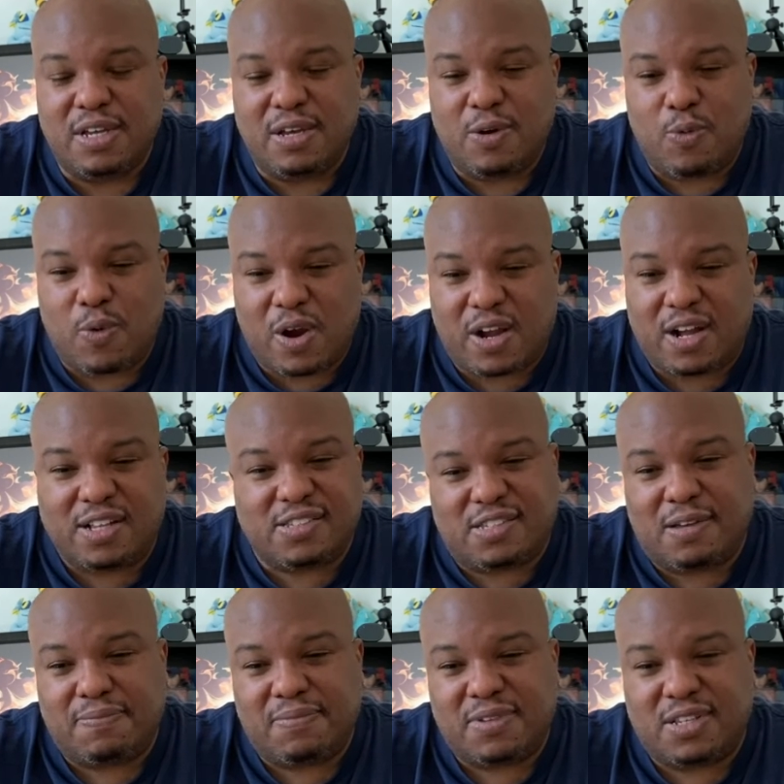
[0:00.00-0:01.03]
work on
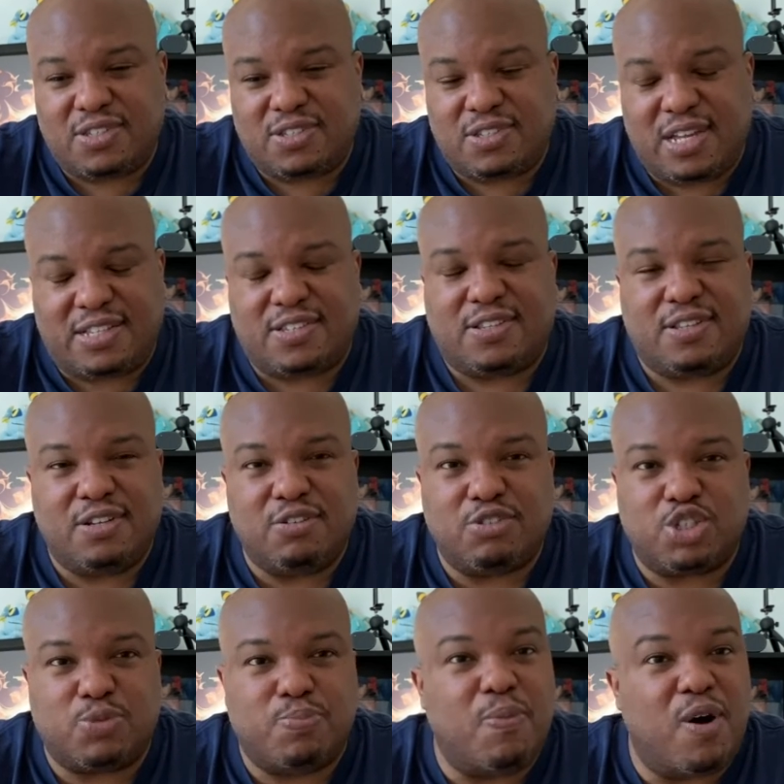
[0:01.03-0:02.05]
something that's a little
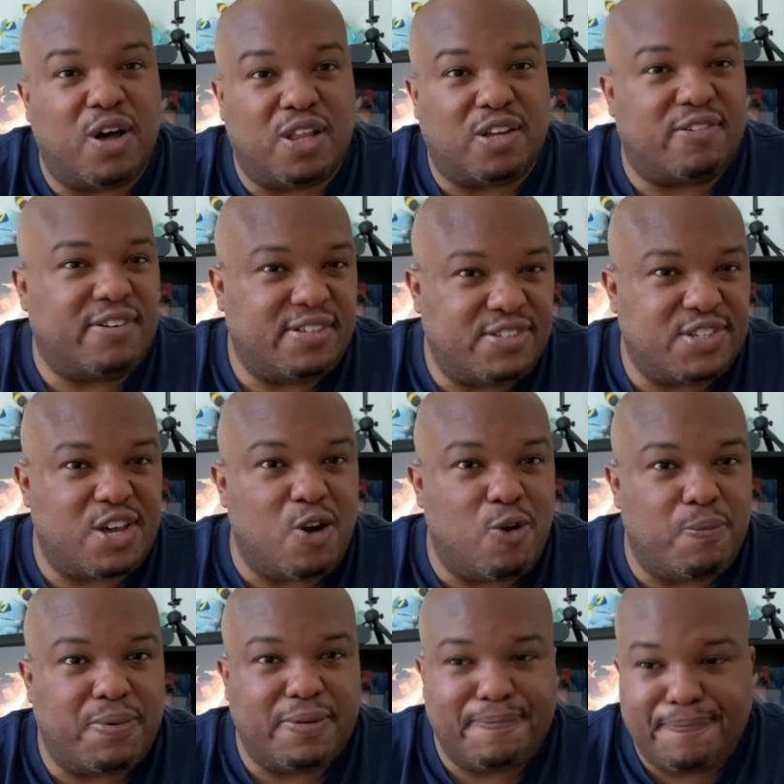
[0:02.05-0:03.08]
smaller in
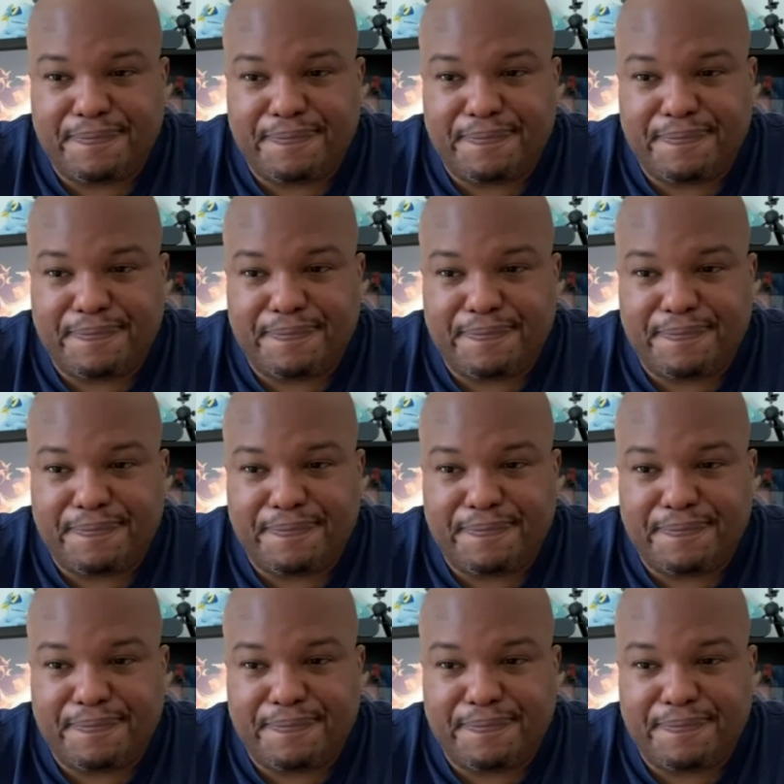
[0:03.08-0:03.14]
scope.